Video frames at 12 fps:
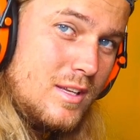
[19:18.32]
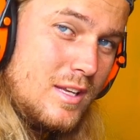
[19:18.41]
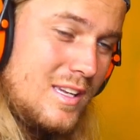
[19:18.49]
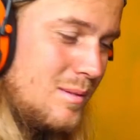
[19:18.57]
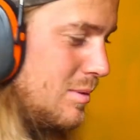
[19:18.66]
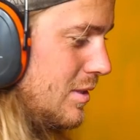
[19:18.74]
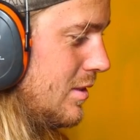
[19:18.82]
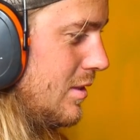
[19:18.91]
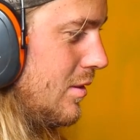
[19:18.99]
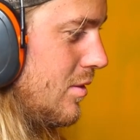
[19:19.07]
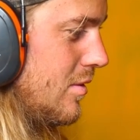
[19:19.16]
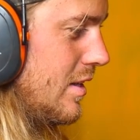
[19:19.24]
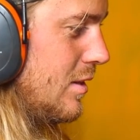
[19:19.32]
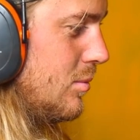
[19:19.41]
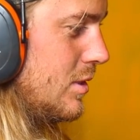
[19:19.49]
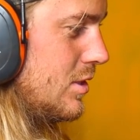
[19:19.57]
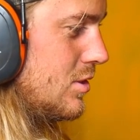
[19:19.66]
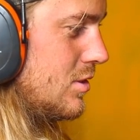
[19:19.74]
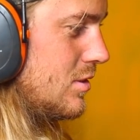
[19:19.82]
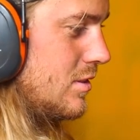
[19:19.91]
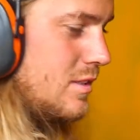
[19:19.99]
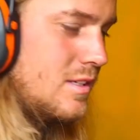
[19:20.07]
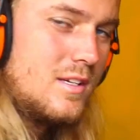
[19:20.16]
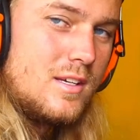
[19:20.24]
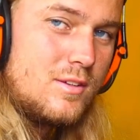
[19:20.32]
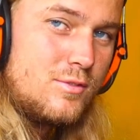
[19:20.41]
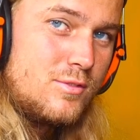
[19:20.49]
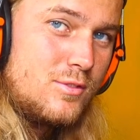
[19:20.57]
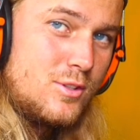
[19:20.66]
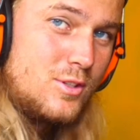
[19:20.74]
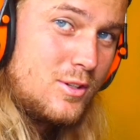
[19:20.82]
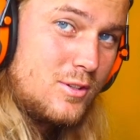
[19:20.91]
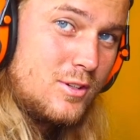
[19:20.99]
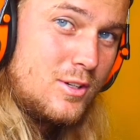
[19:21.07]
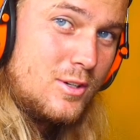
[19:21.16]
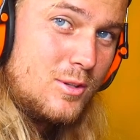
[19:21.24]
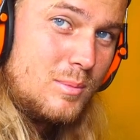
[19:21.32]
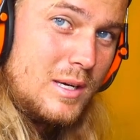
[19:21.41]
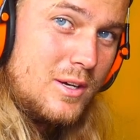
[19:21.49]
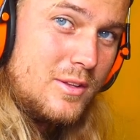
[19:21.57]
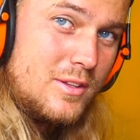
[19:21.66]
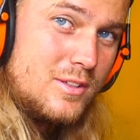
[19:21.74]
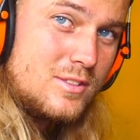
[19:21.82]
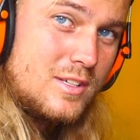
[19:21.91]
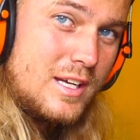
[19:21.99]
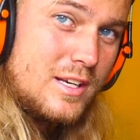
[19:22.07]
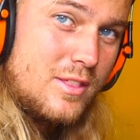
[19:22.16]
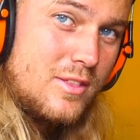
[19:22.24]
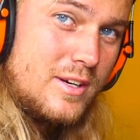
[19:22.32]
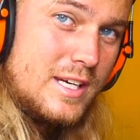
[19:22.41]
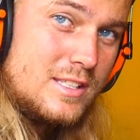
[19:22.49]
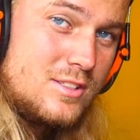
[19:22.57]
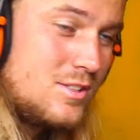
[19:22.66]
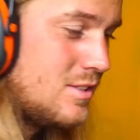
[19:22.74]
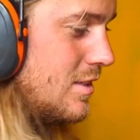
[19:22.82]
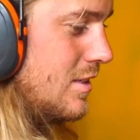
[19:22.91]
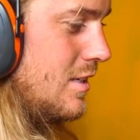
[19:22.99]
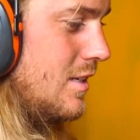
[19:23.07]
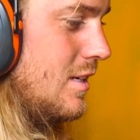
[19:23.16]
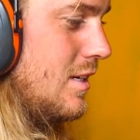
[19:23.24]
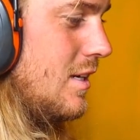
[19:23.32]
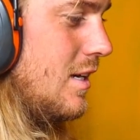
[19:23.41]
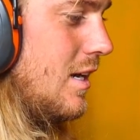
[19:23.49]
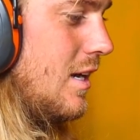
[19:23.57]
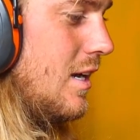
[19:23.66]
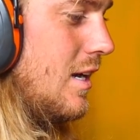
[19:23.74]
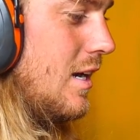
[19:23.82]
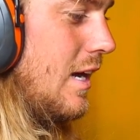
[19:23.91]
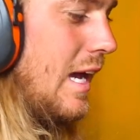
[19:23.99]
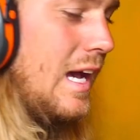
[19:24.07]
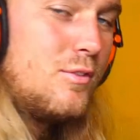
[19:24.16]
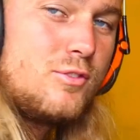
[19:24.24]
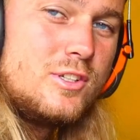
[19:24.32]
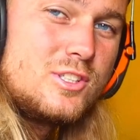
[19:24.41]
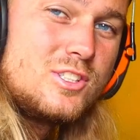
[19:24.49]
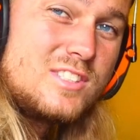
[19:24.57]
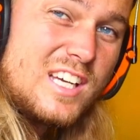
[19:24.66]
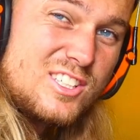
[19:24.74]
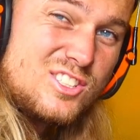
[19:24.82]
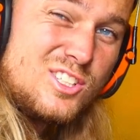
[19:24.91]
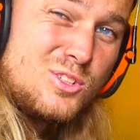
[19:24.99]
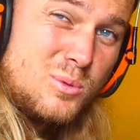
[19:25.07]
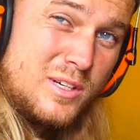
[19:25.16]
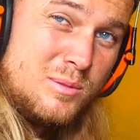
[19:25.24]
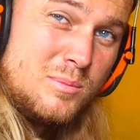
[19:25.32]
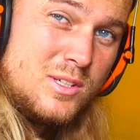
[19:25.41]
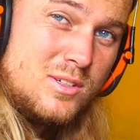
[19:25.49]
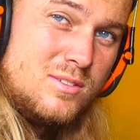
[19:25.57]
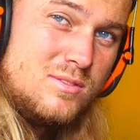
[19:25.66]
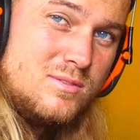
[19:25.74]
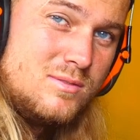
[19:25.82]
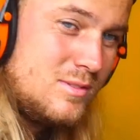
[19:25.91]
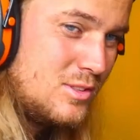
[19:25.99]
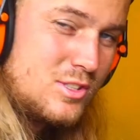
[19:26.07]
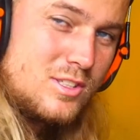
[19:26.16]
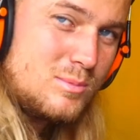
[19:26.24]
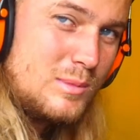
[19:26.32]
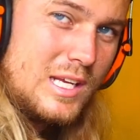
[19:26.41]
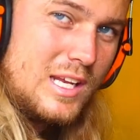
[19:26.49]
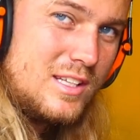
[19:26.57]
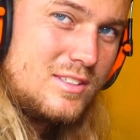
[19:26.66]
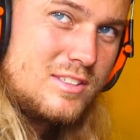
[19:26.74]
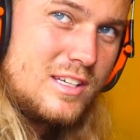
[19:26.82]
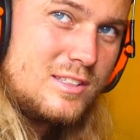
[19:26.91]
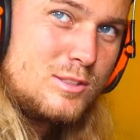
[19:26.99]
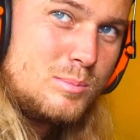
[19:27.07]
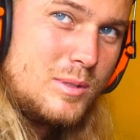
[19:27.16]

NPT thread, which if you don't know about these kind of threads, 1/2 inch is actually 20 mil, which doesn't make any sense.